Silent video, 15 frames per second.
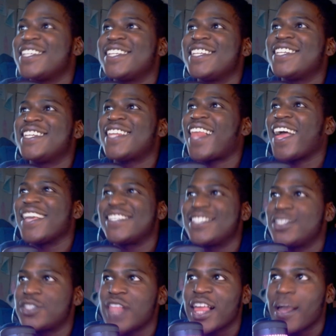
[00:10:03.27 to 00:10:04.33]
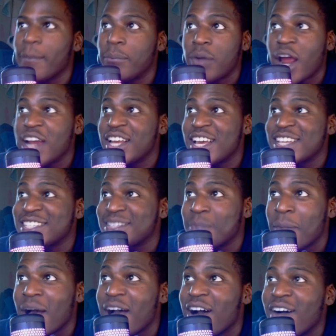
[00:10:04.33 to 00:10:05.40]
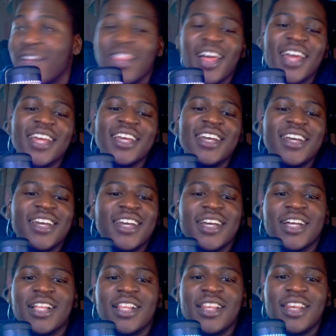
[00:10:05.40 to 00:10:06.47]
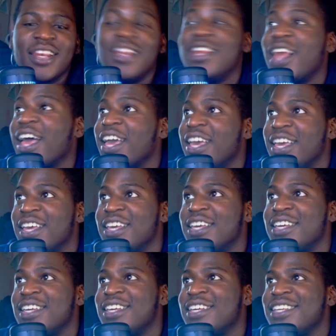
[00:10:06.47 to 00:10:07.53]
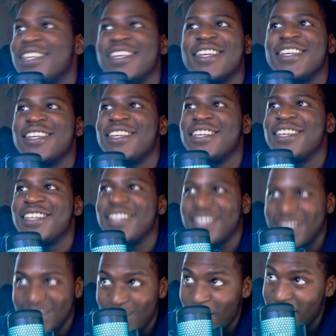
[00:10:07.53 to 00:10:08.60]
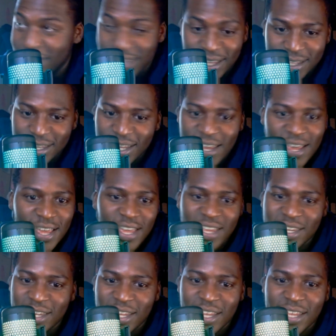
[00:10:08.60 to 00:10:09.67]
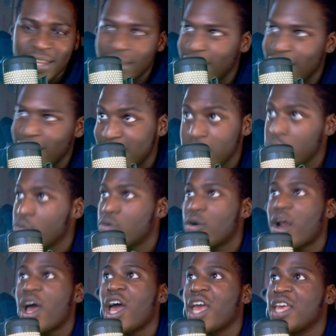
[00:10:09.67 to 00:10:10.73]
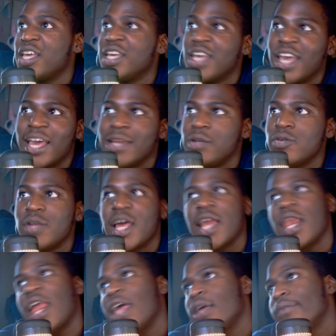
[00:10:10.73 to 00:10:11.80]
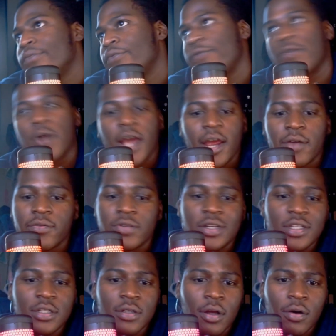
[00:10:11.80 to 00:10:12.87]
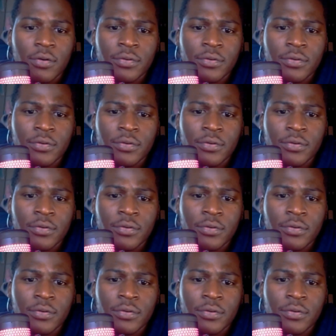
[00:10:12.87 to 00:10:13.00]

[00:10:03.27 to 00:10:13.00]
like, like a bright-ass smile, like, like, and, and then, and then, until you cry, and do that, like, for every, you know,